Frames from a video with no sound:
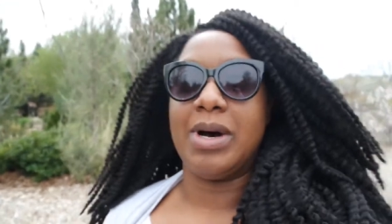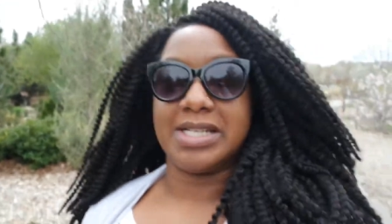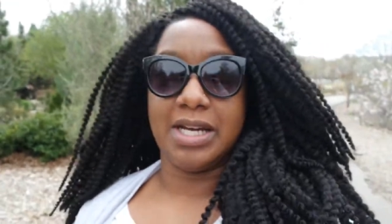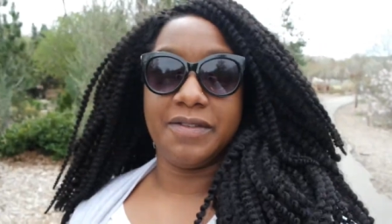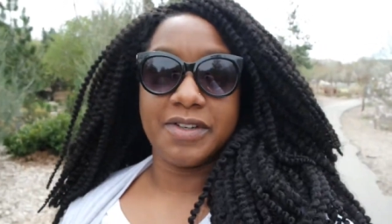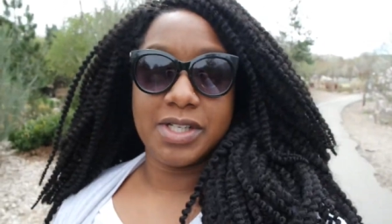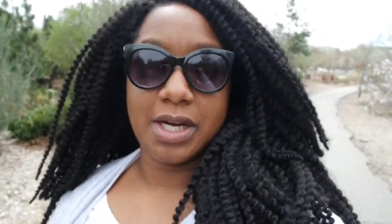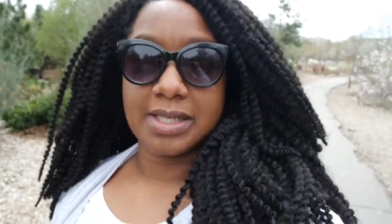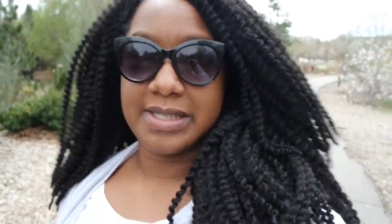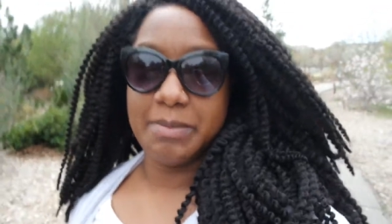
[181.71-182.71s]
watch out for
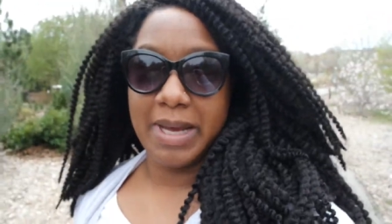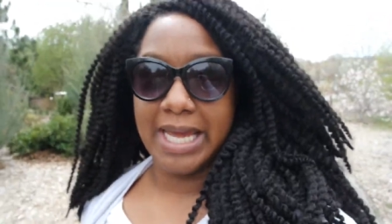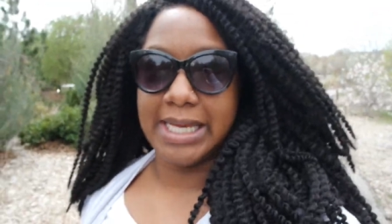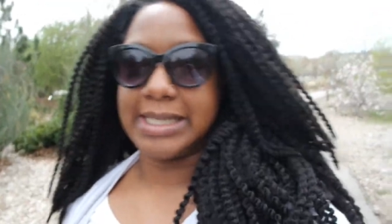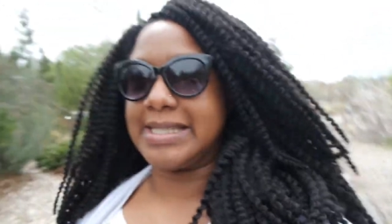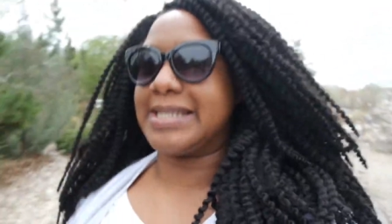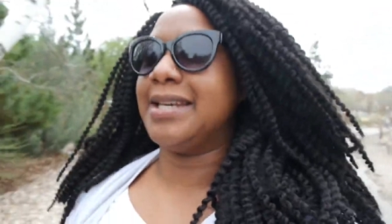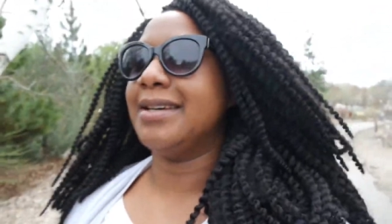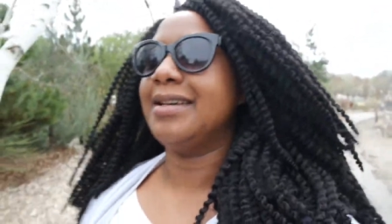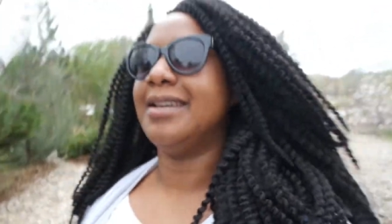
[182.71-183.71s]
dogs and bikes,
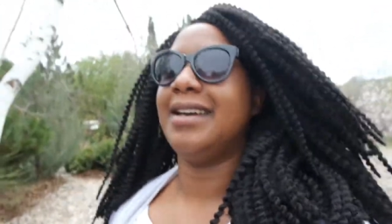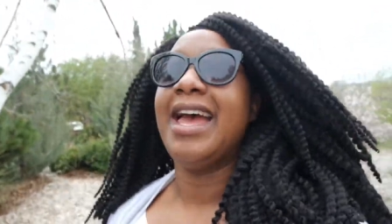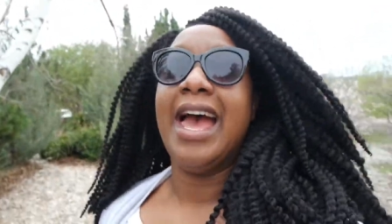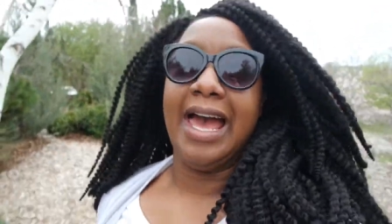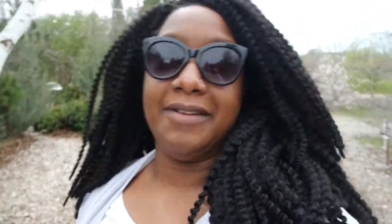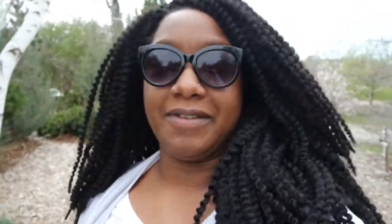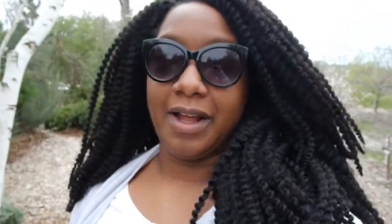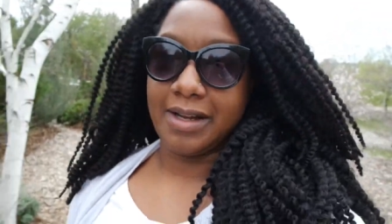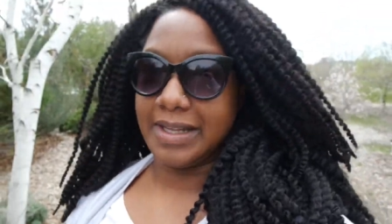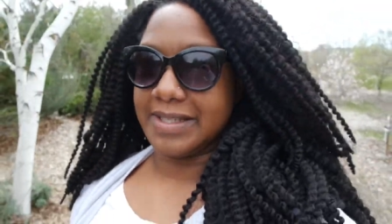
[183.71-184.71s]
and
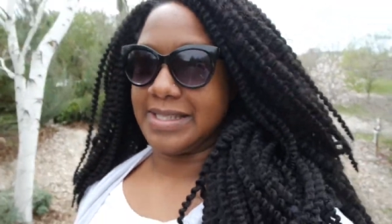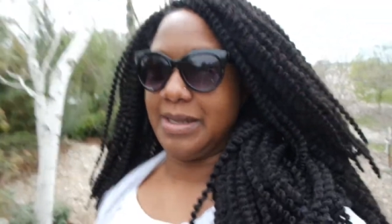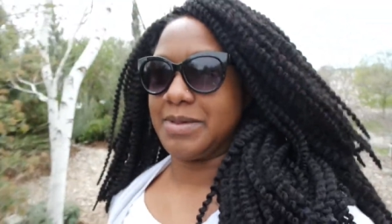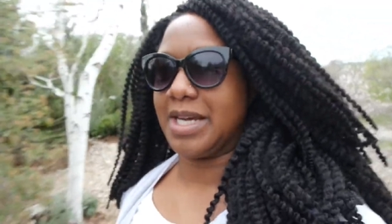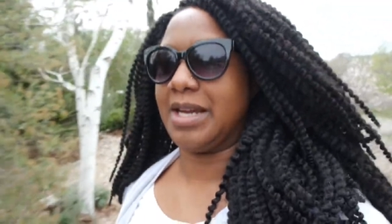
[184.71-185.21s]
vlog at the same